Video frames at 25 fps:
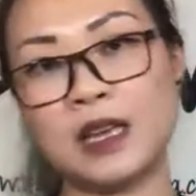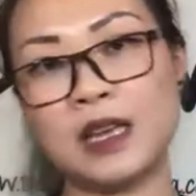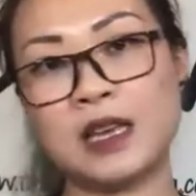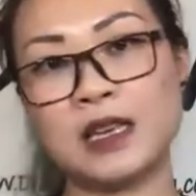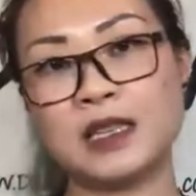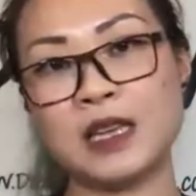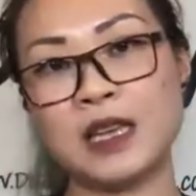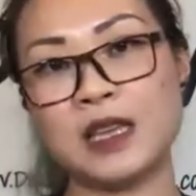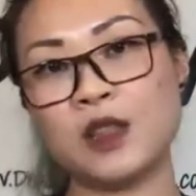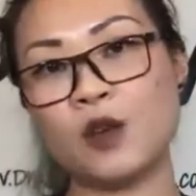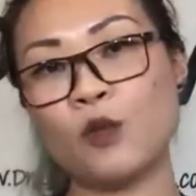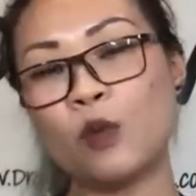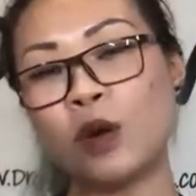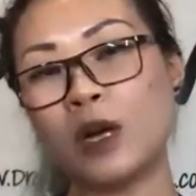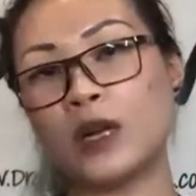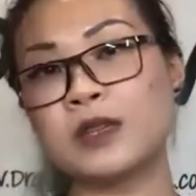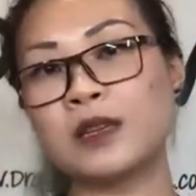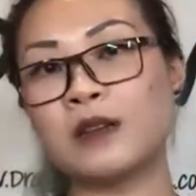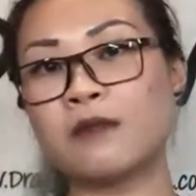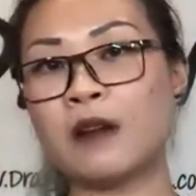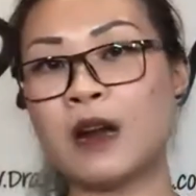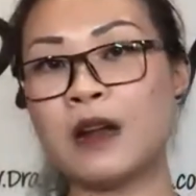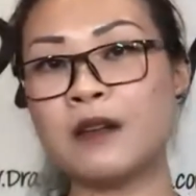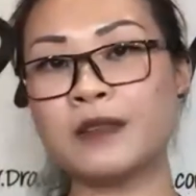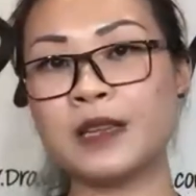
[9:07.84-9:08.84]
in the world
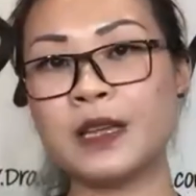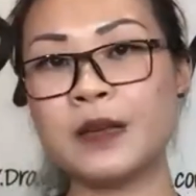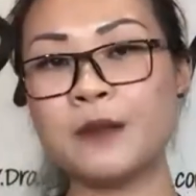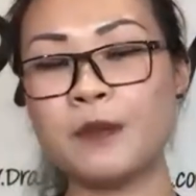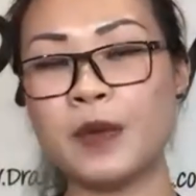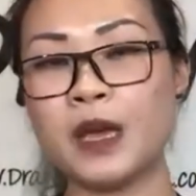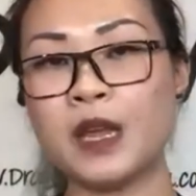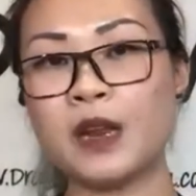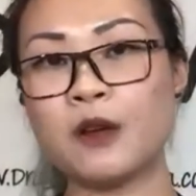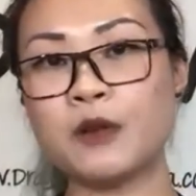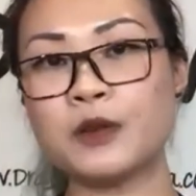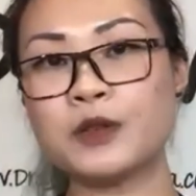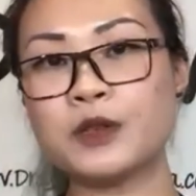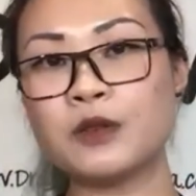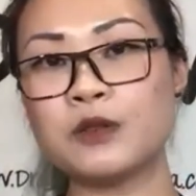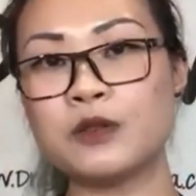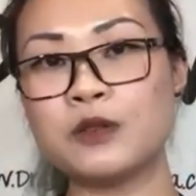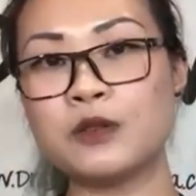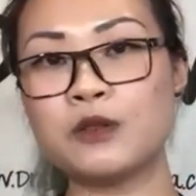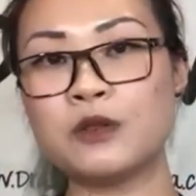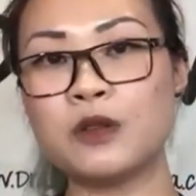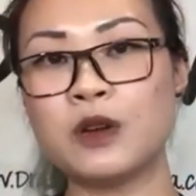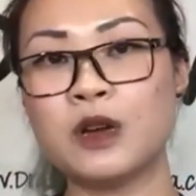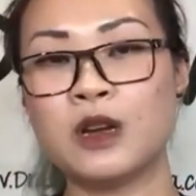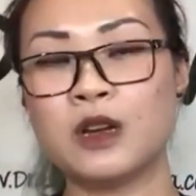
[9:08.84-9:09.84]
around them, and also
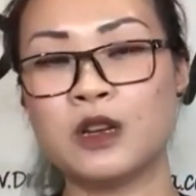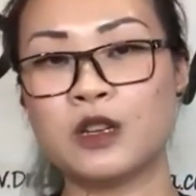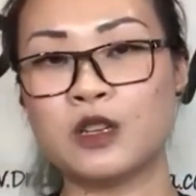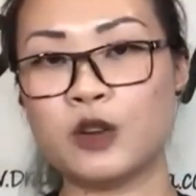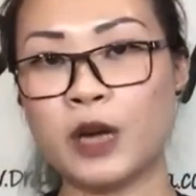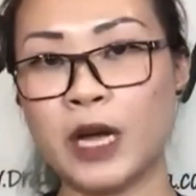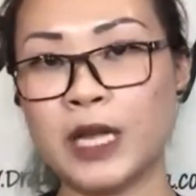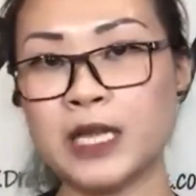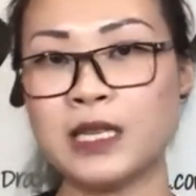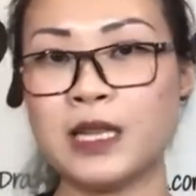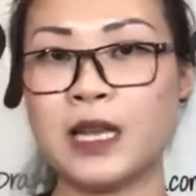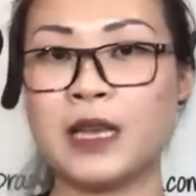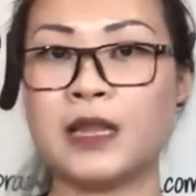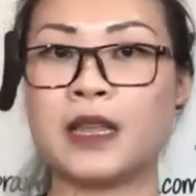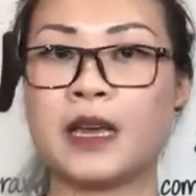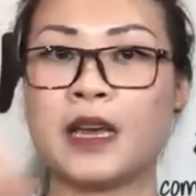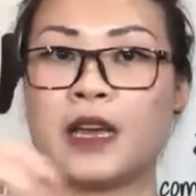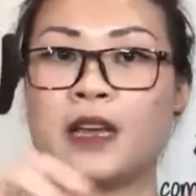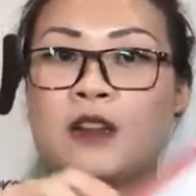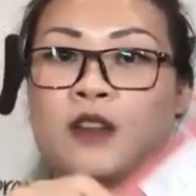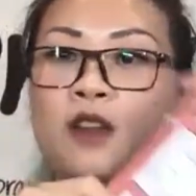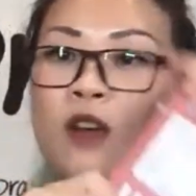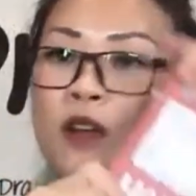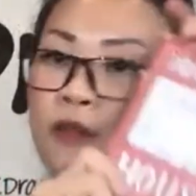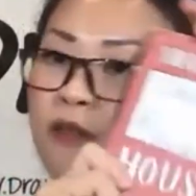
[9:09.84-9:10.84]
to translate
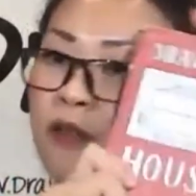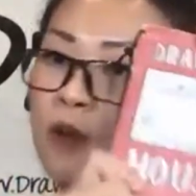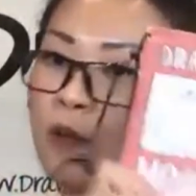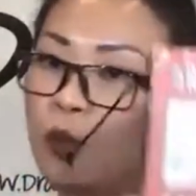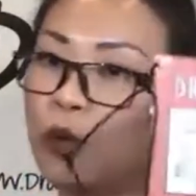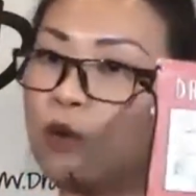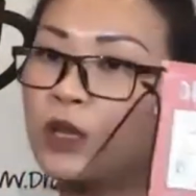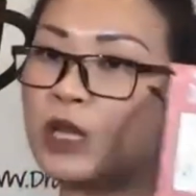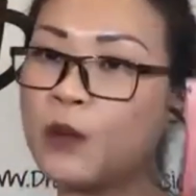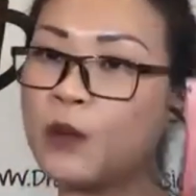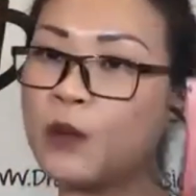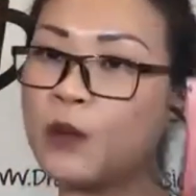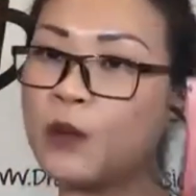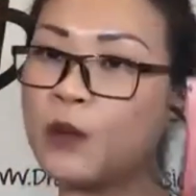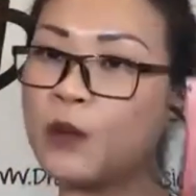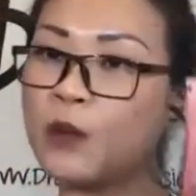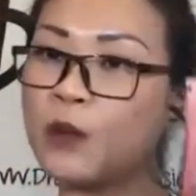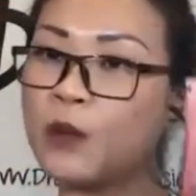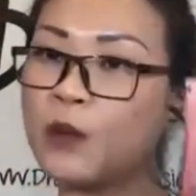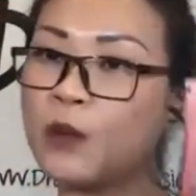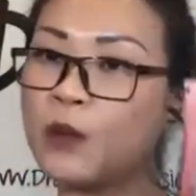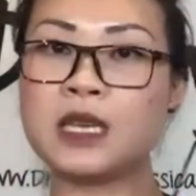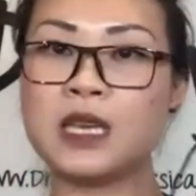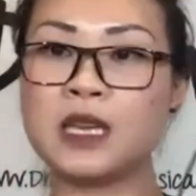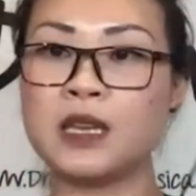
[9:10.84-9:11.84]
that, not from only what they
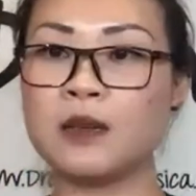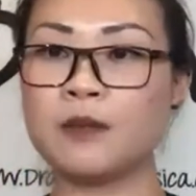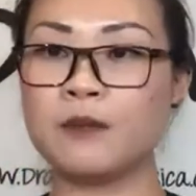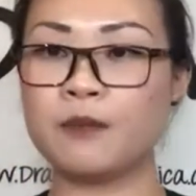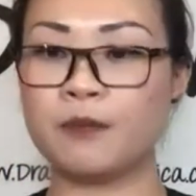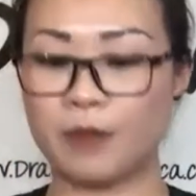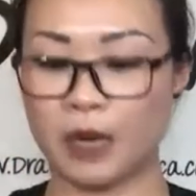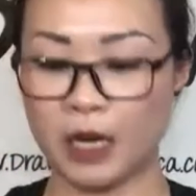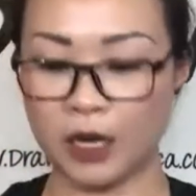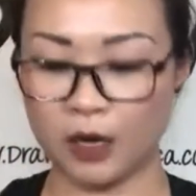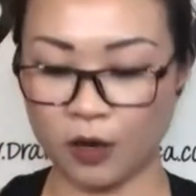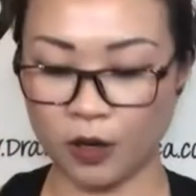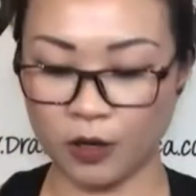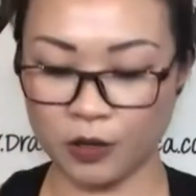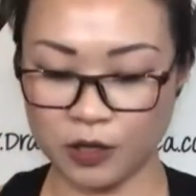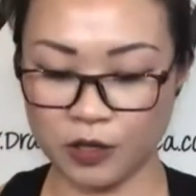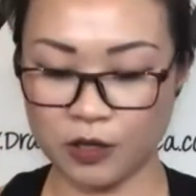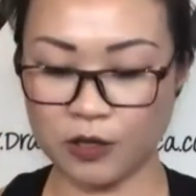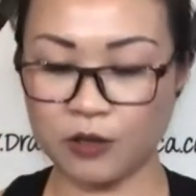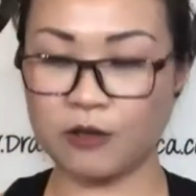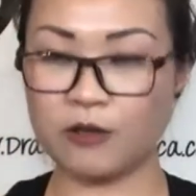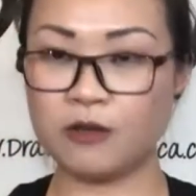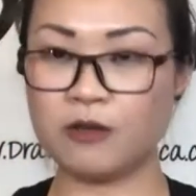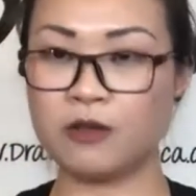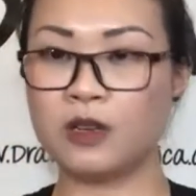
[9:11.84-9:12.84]
see, but onto